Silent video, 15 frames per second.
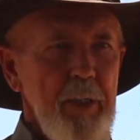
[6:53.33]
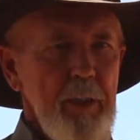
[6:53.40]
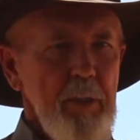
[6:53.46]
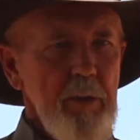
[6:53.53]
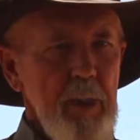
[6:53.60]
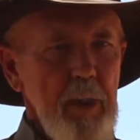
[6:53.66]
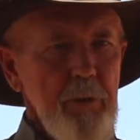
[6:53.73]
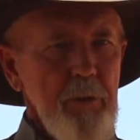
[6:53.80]

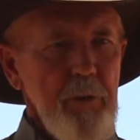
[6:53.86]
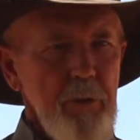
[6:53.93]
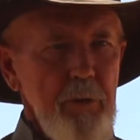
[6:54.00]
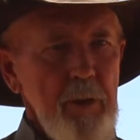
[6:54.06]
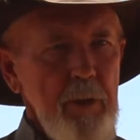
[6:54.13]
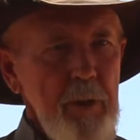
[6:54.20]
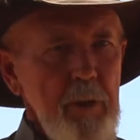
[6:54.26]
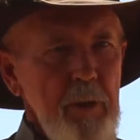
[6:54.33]
It's not just,
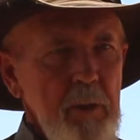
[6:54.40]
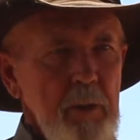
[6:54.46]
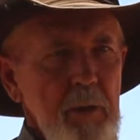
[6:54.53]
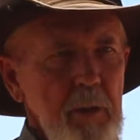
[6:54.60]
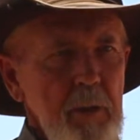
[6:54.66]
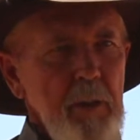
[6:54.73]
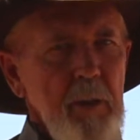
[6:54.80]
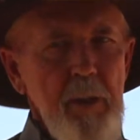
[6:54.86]

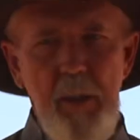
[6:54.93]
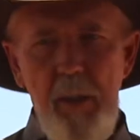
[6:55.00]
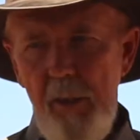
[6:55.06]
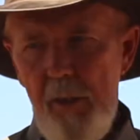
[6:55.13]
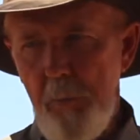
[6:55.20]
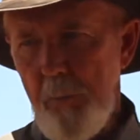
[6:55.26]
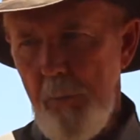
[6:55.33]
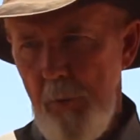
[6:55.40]
and I
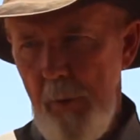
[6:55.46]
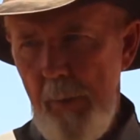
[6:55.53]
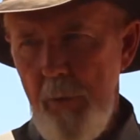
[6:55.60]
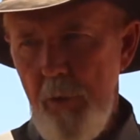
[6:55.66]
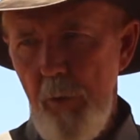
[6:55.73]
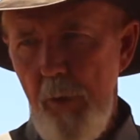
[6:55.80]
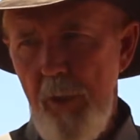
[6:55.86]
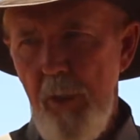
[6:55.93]

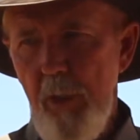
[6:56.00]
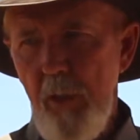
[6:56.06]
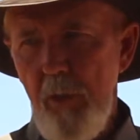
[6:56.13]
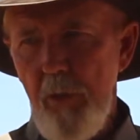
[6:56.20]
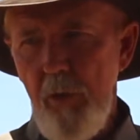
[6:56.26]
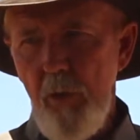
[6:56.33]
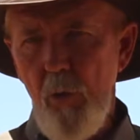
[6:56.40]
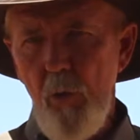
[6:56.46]
demonstrated on
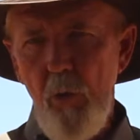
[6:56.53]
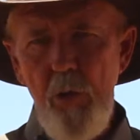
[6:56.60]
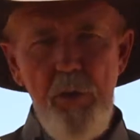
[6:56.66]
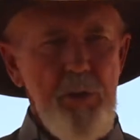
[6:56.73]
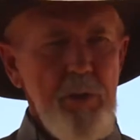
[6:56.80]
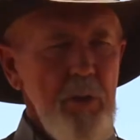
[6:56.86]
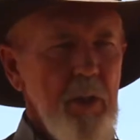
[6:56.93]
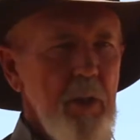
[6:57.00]
your
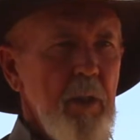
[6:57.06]
horse,